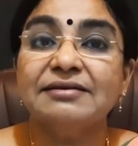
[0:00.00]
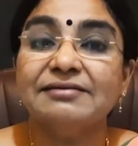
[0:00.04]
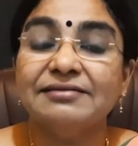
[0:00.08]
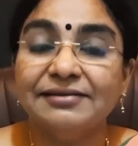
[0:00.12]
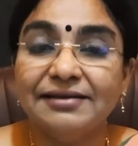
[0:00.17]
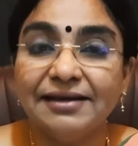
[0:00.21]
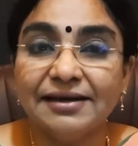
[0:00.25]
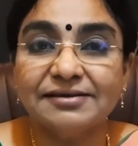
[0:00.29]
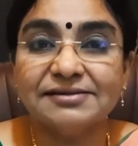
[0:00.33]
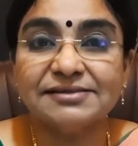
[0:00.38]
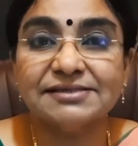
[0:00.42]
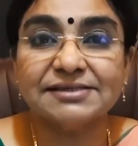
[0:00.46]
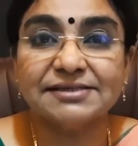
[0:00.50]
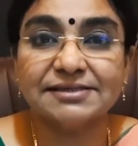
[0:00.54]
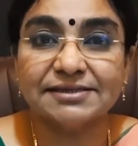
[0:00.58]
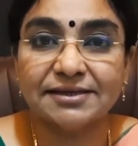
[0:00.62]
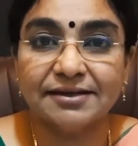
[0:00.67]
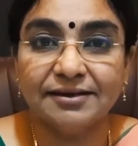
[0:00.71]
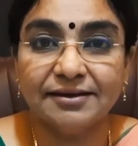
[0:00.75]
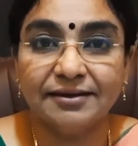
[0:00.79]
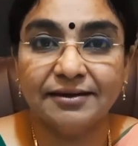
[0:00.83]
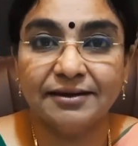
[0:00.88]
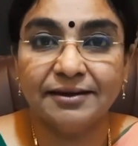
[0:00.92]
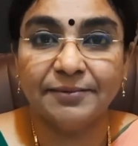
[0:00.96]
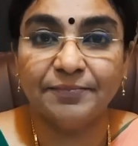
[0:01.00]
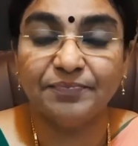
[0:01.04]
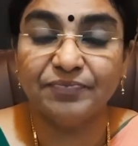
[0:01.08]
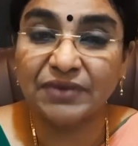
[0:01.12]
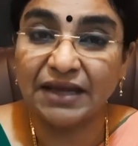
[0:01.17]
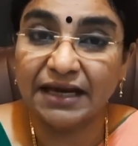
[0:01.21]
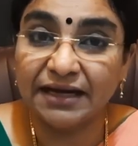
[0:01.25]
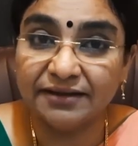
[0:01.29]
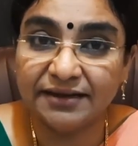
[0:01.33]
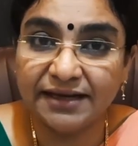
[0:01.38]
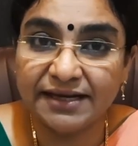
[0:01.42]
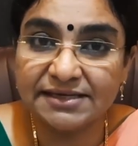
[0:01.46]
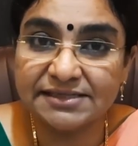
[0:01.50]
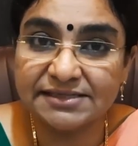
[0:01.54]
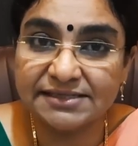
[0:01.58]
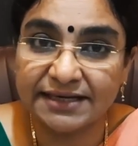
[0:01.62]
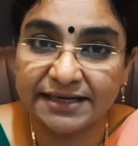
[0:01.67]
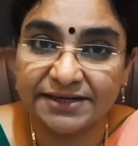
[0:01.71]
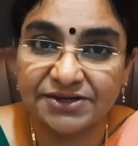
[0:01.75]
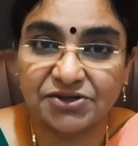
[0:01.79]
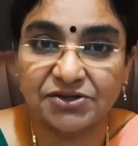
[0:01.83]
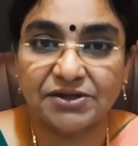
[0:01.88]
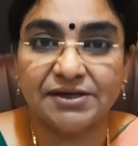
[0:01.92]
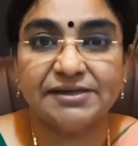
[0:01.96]
these
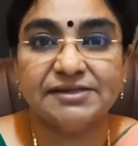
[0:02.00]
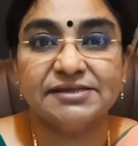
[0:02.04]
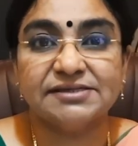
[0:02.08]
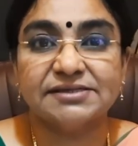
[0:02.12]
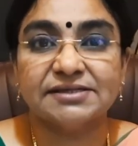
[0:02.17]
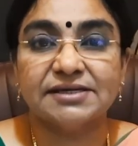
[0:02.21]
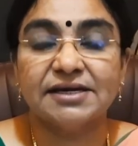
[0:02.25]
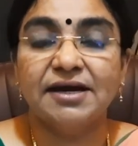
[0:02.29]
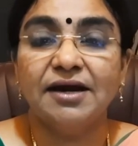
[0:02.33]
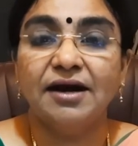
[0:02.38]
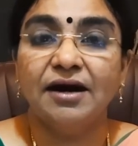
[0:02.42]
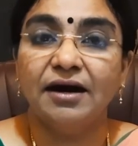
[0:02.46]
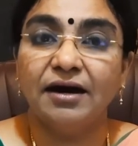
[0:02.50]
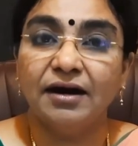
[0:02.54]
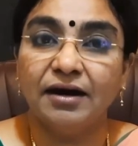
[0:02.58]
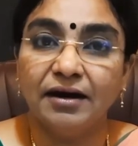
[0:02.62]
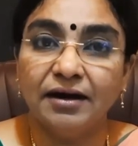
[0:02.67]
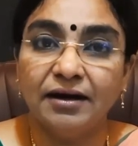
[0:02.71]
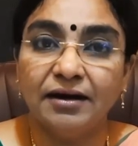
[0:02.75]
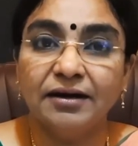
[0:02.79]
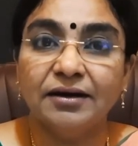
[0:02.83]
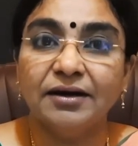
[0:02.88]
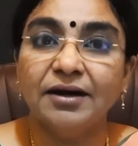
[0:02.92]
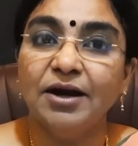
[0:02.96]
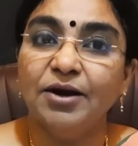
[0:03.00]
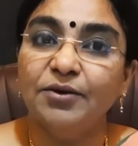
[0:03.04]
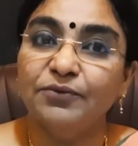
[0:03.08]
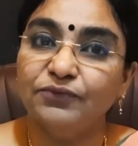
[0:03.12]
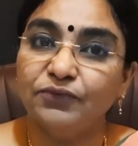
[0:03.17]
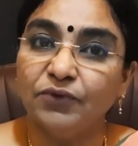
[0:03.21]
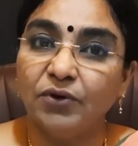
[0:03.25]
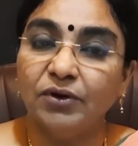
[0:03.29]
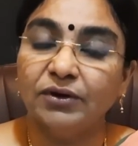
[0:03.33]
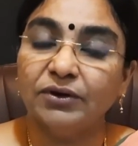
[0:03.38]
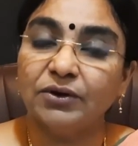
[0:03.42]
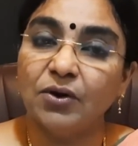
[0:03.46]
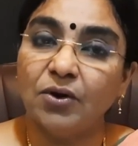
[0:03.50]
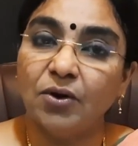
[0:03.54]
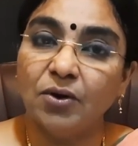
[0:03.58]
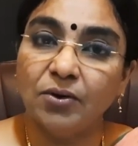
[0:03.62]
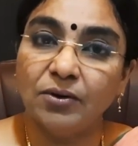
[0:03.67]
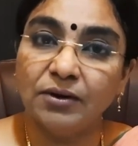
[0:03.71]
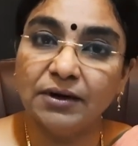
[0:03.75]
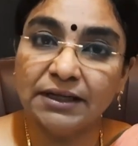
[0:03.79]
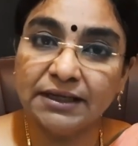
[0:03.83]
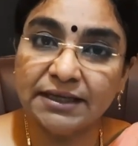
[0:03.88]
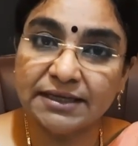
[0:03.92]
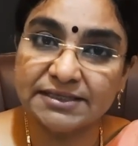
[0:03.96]
sessions are for
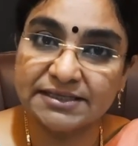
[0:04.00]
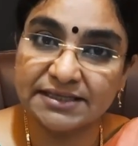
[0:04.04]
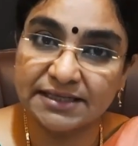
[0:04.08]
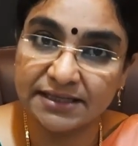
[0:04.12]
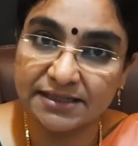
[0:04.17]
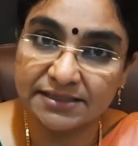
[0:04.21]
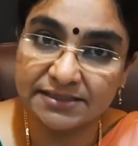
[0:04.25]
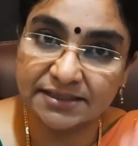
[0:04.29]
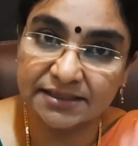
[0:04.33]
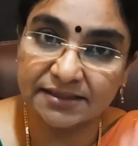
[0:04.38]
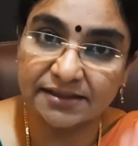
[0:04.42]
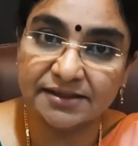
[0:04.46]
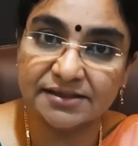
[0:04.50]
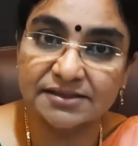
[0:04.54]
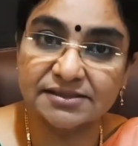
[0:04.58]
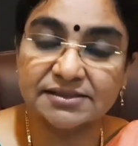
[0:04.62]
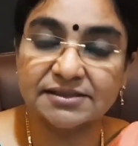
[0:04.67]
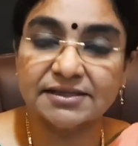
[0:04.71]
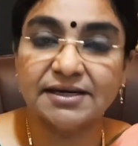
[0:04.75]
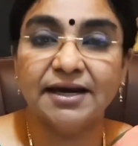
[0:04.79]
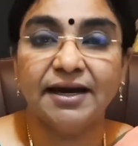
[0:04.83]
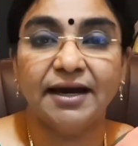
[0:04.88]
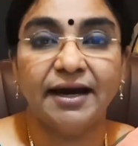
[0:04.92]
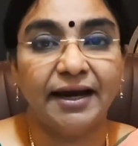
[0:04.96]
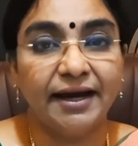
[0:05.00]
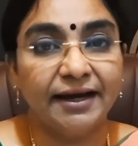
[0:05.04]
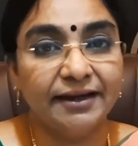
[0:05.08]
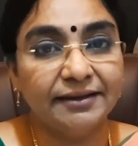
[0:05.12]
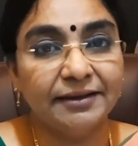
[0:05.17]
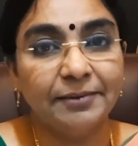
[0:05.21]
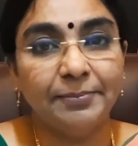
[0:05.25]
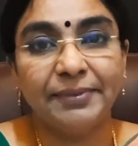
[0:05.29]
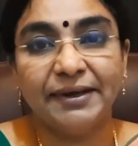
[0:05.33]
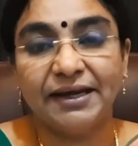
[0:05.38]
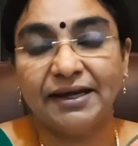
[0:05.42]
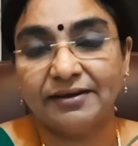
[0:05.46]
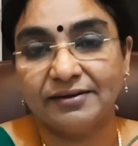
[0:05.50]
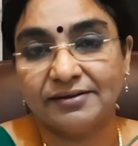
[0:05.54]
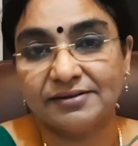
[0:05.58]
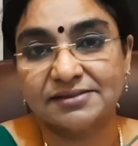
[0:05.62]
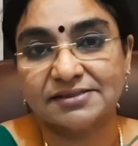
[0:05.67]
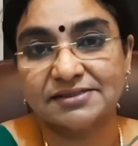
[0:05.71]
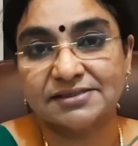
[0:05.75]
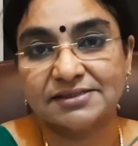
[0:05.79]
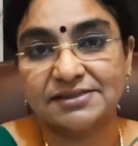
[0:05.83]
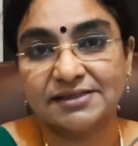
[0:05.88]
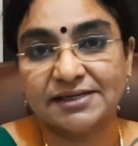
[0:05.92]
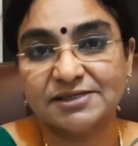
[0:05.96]
all the teachers and the parents,